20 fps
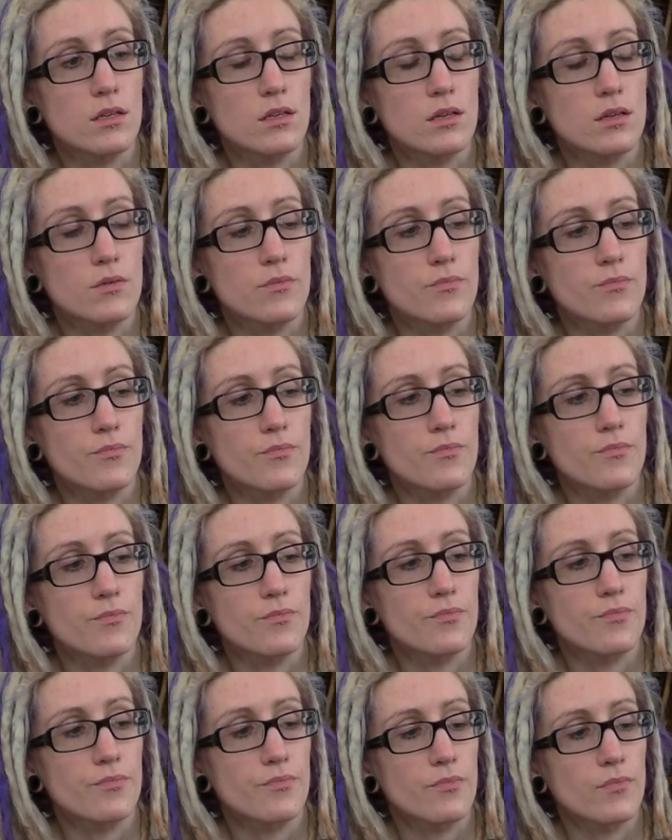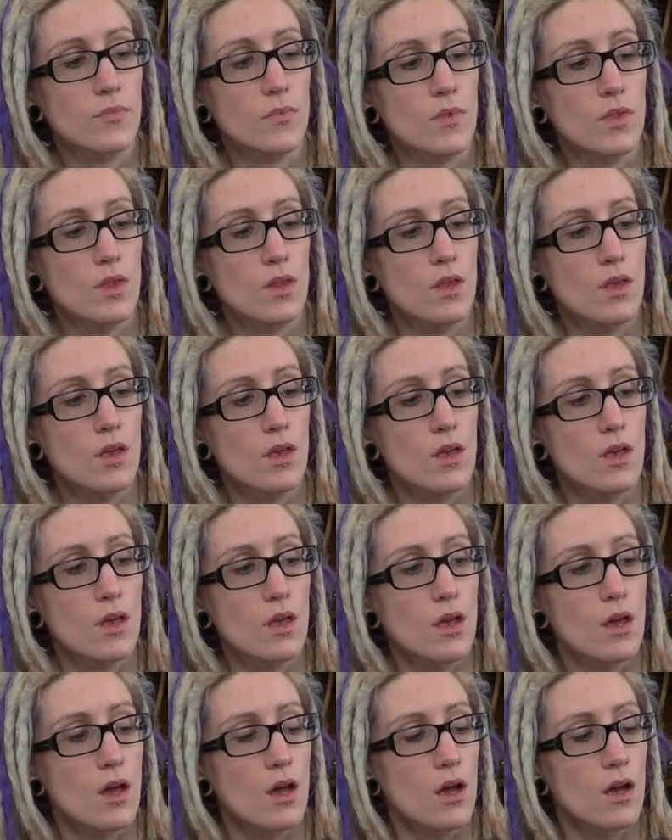
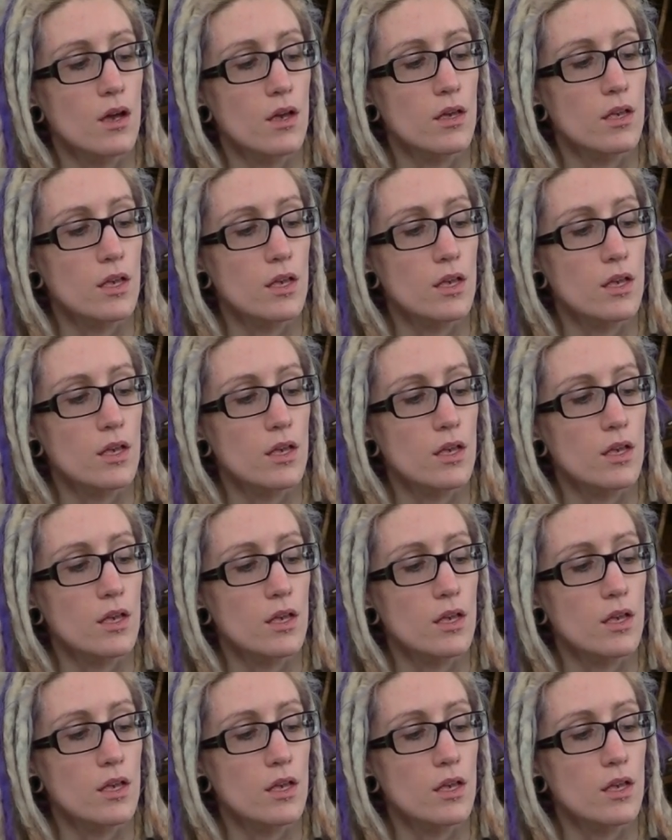Nothing is said.